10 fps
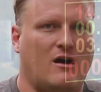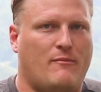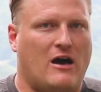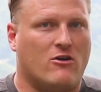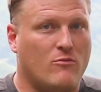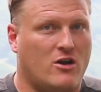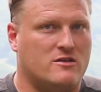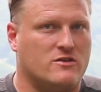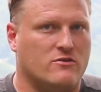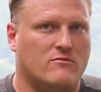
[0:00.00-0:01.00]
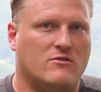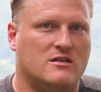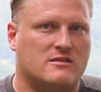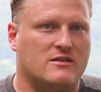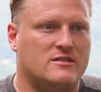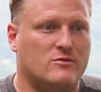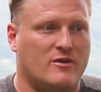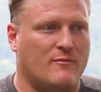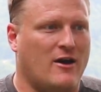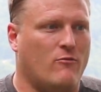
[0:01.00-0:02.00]
My power monitor was
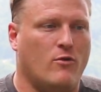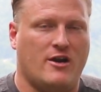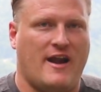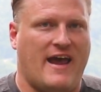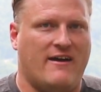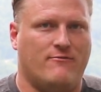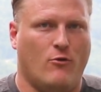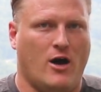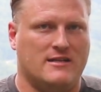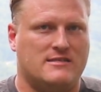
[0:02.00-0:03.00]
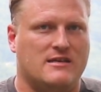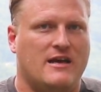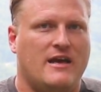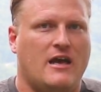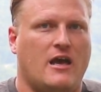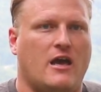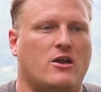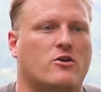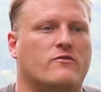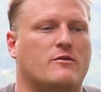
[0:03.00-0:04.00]
consuming about one and a half watts,
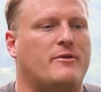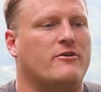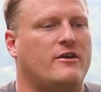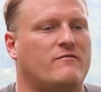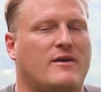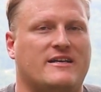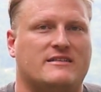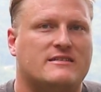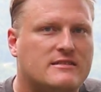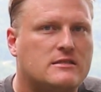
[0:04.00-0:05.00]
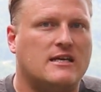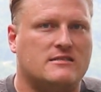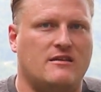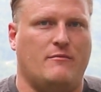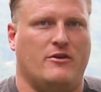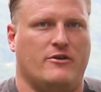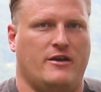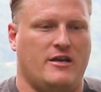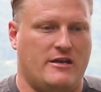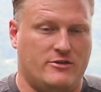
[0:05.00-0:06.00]
and over the period of my testing
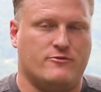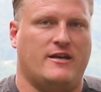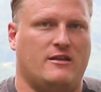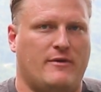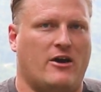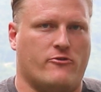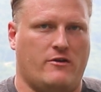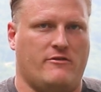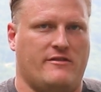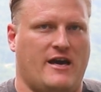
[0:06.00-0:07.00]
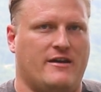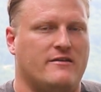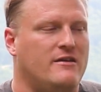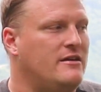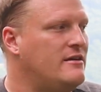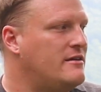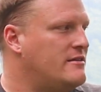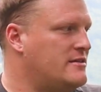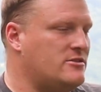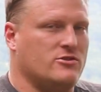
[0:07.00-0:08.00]
period, it drained the battery with that.
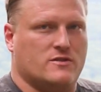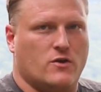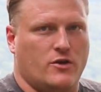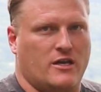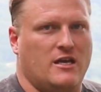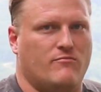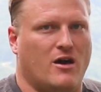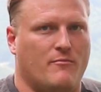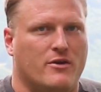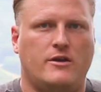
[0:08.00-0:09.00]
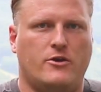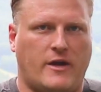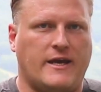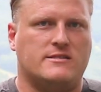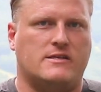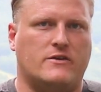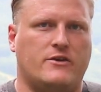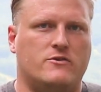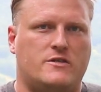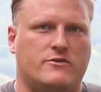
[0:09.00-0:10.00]
This just couldn't keep up. You can still
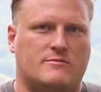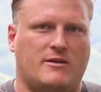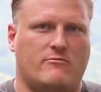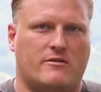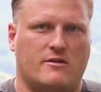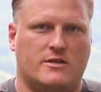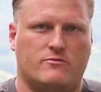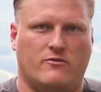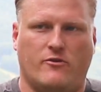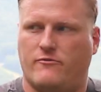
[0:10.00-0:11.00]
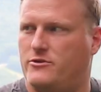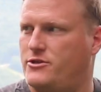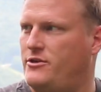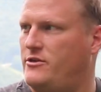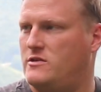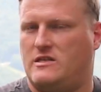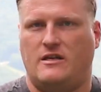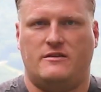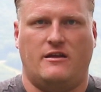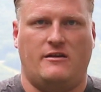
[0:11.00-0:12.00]
use USB with a 12 volt version, you just
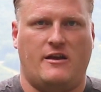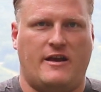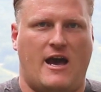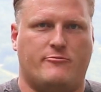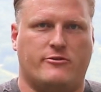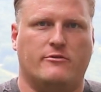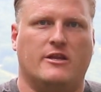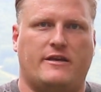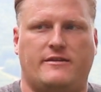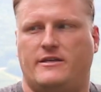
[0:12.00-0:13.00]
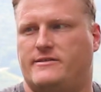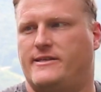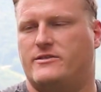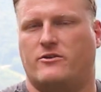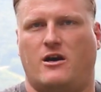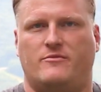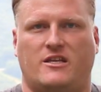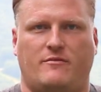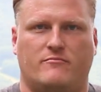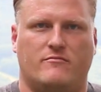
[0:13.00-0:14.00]
need to get an adapter like these. These are
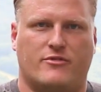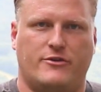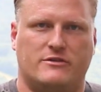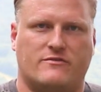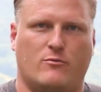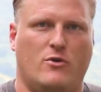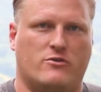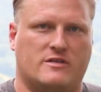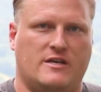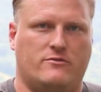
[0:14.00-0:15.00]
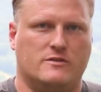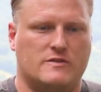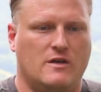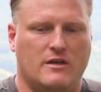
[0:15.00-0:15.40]
commonly produced for motorcycles.